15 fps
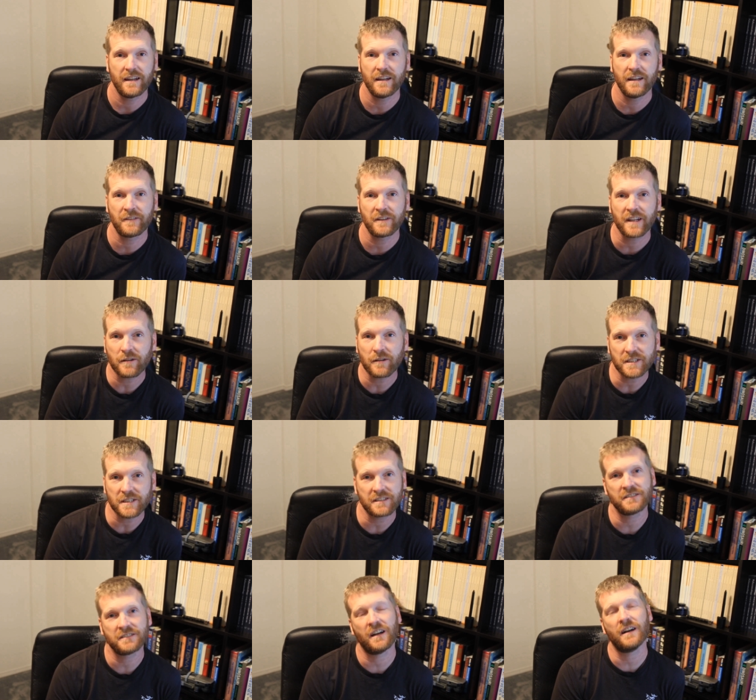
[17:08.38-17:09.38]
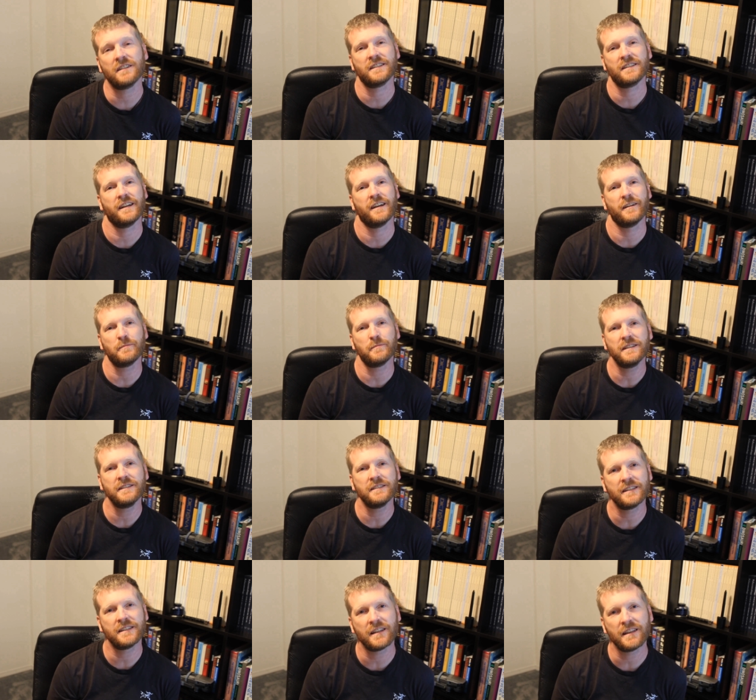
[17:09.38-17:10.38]
If you like what you saw today,
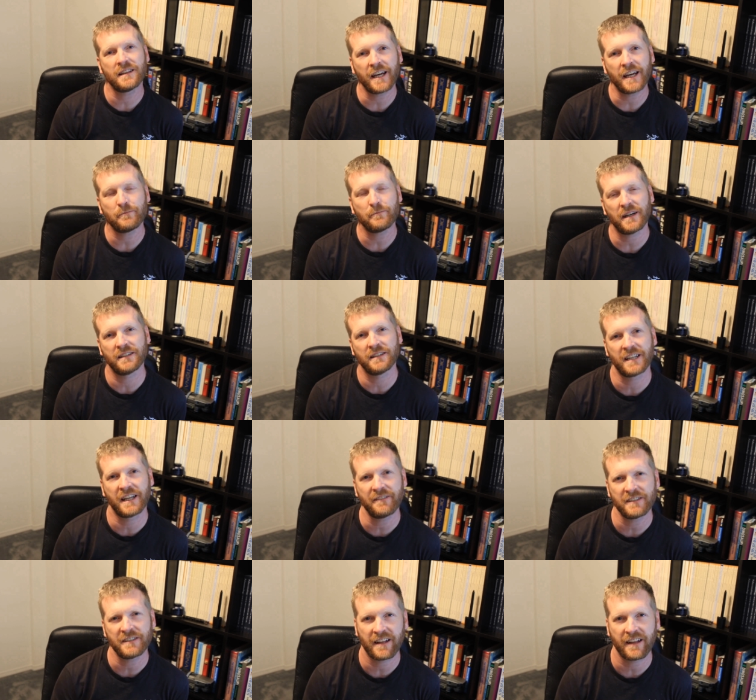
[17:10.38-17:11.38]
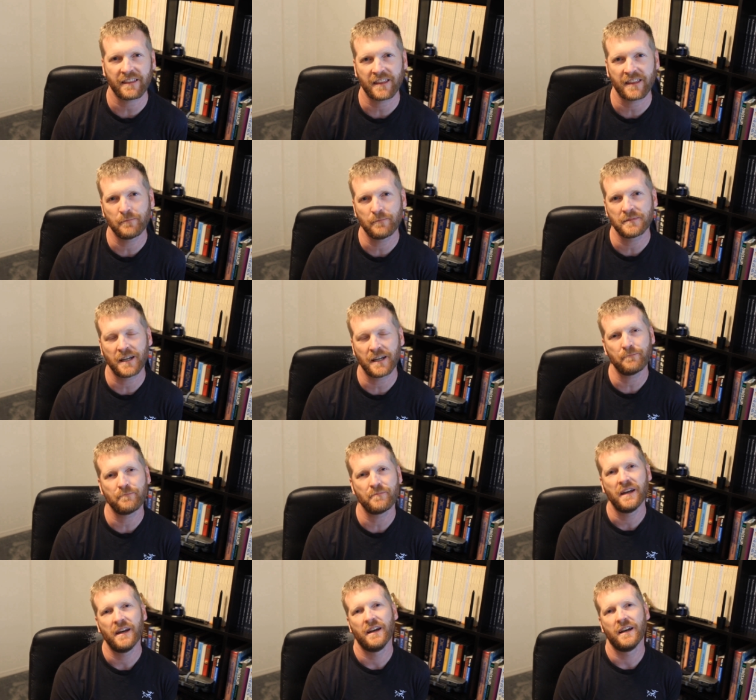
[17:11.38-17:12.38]
please hit the like button, give us that thumbs up.
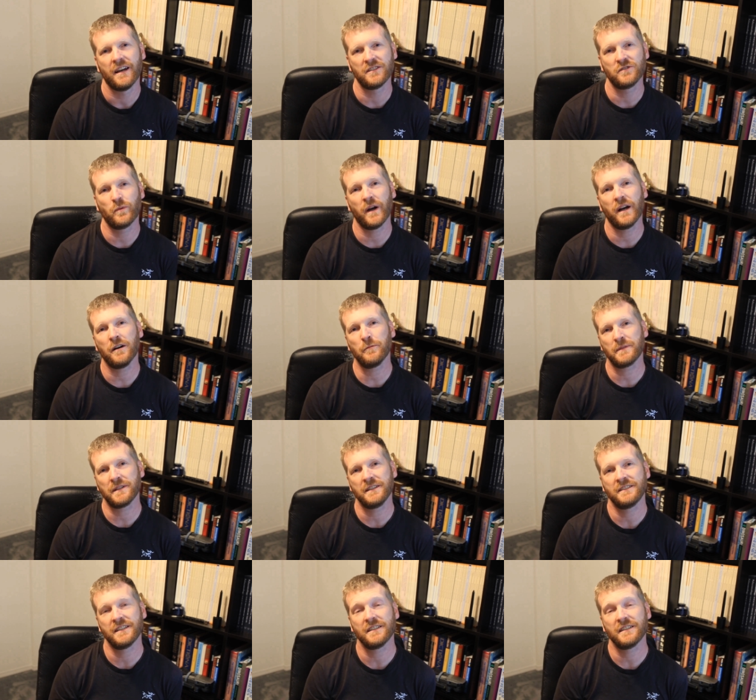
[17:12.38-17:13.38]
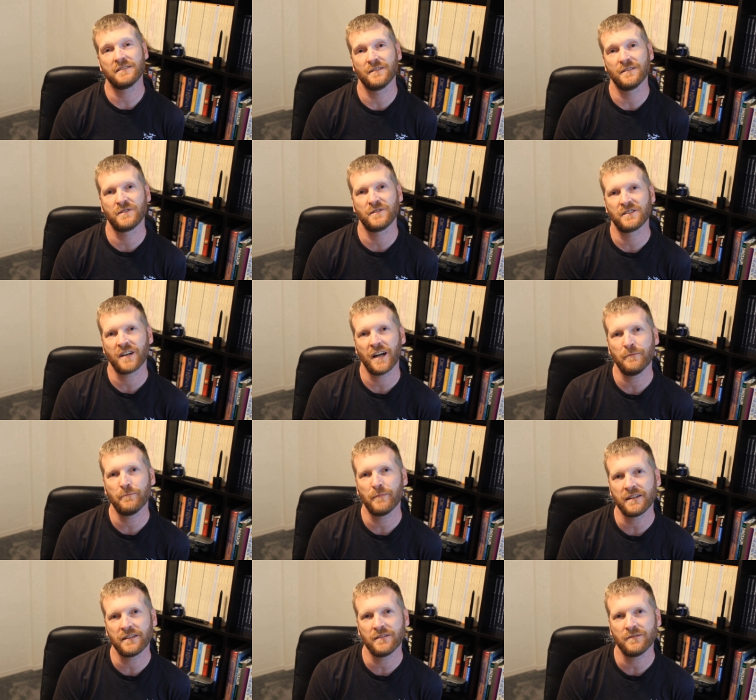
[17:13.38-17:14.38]
As well, please hit the subscribe
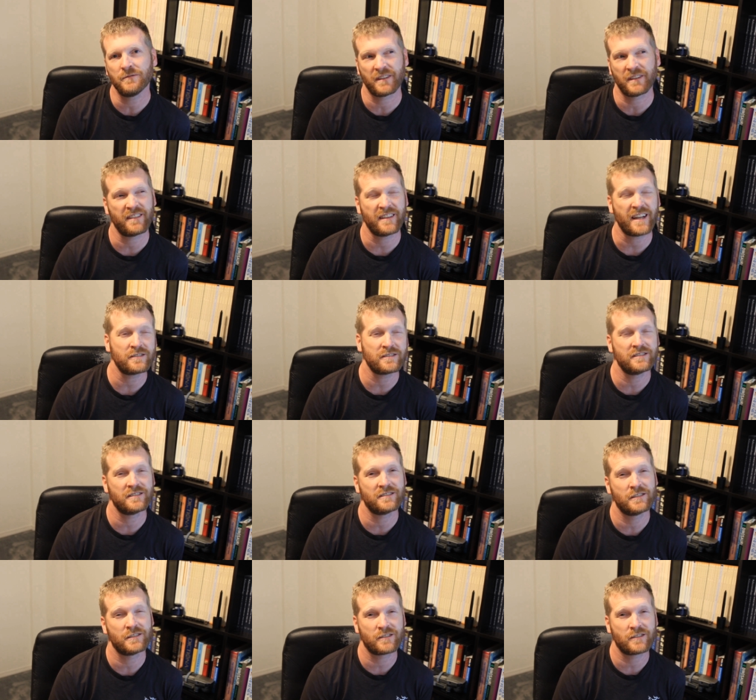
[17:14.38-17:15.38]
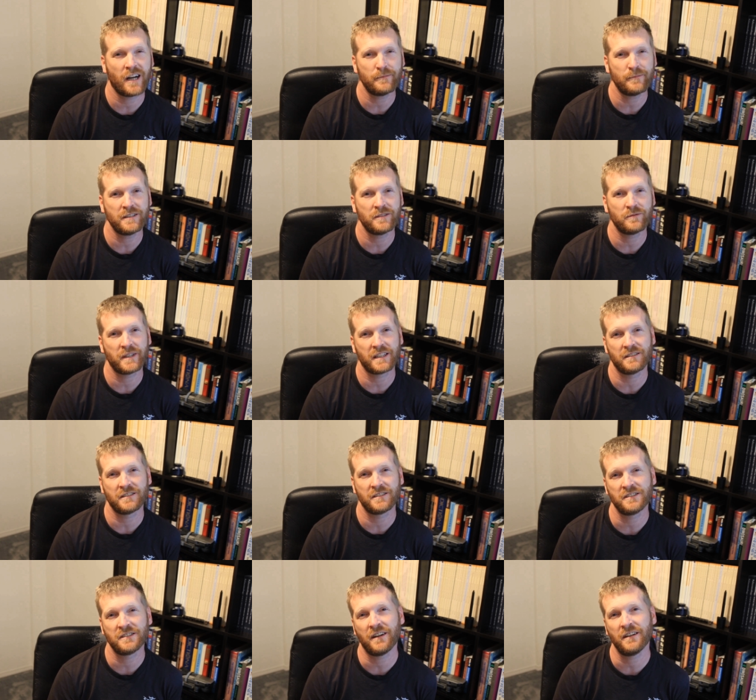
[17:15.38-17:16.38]
button. With a thousand subscribers, we can
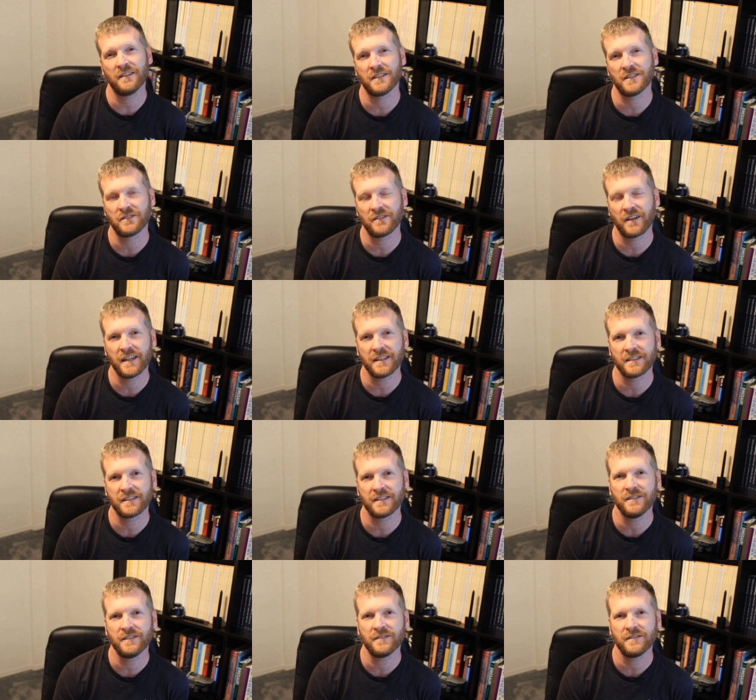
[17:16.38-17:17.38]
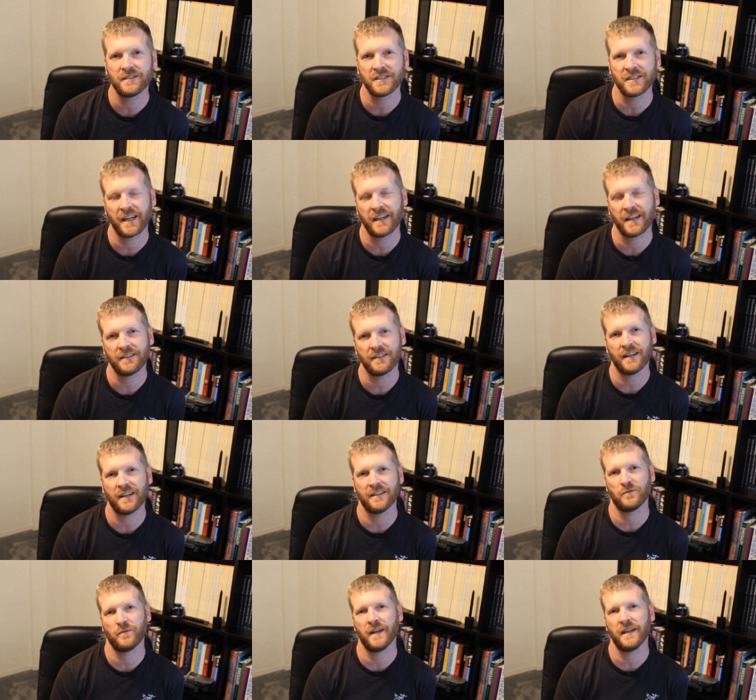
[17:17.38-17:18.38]
start to try to use the channel
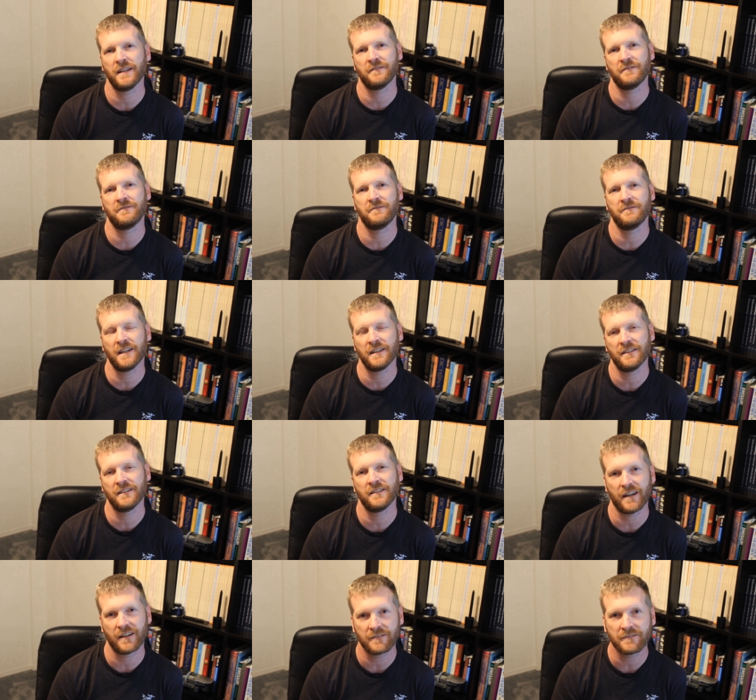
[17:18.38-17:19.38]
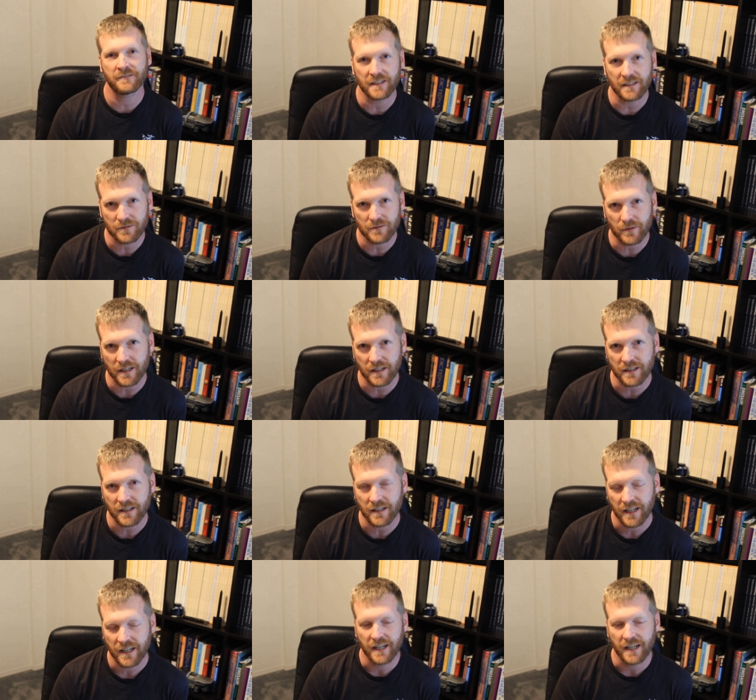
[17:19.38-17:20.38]
as a way to fund our field work.
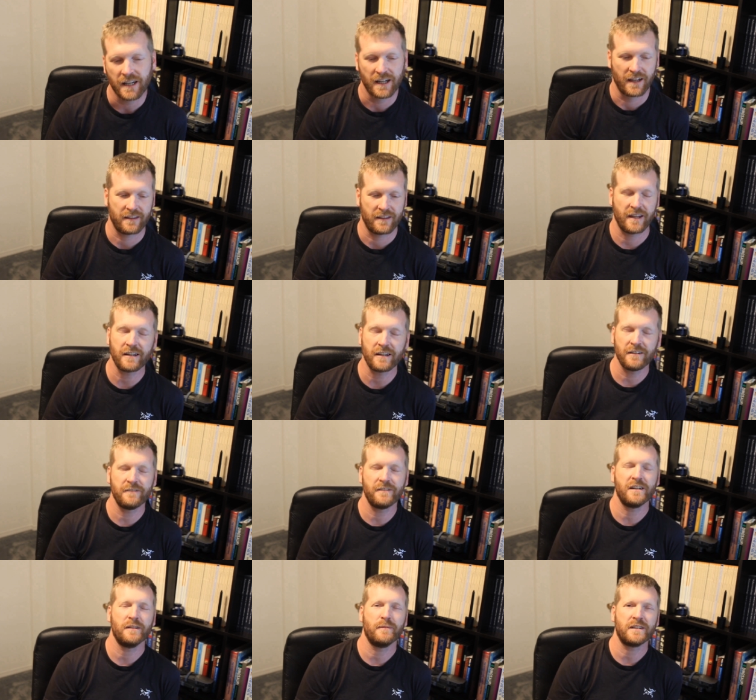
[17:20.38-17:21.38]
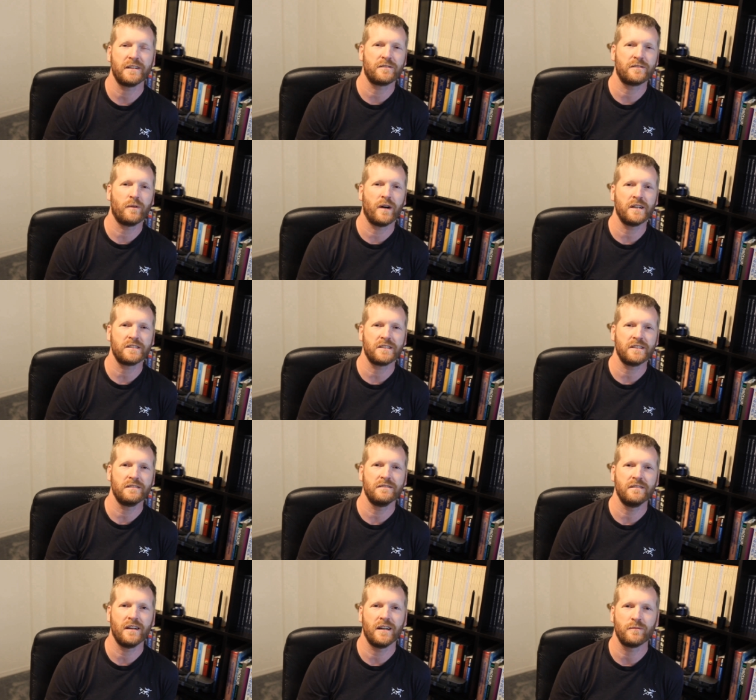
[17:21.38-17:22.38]
Thank you very much for
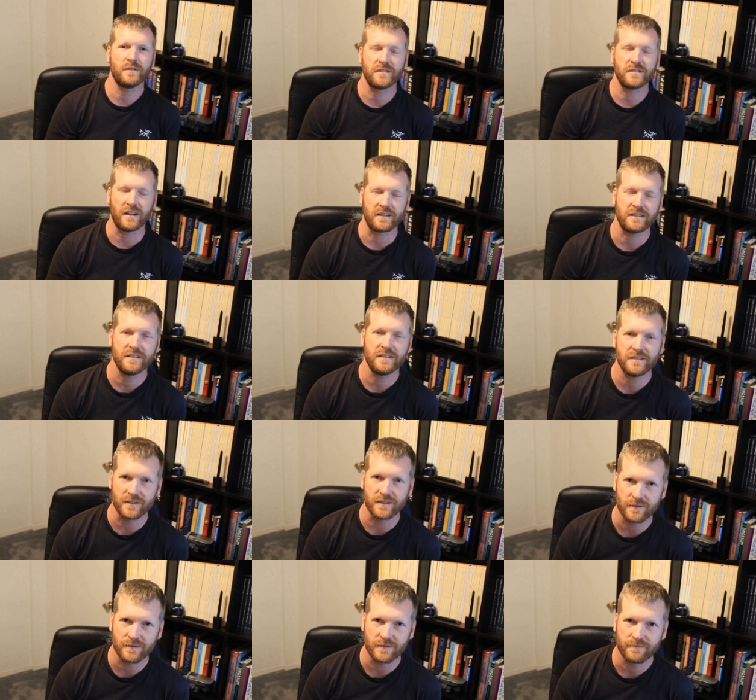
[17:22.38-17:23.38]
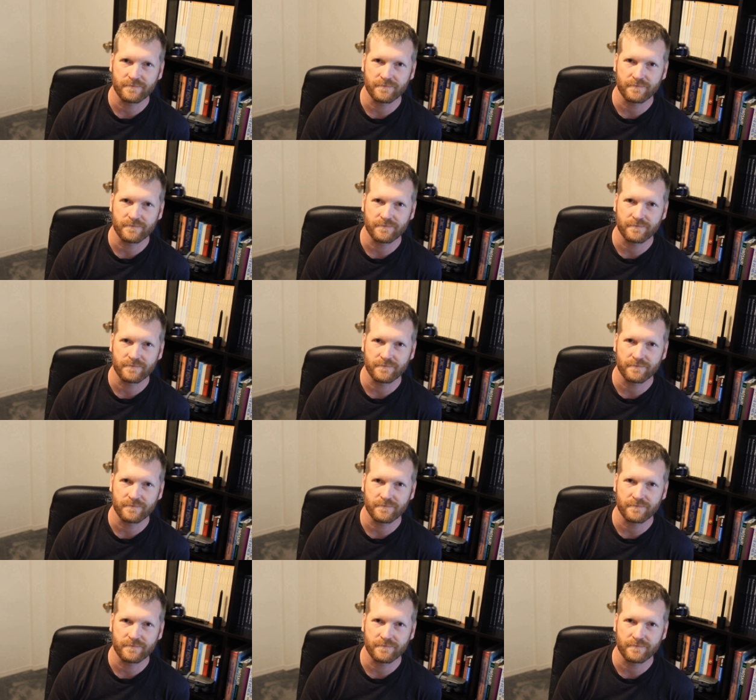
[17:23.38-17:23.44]
watching, and we'll talk to you soon.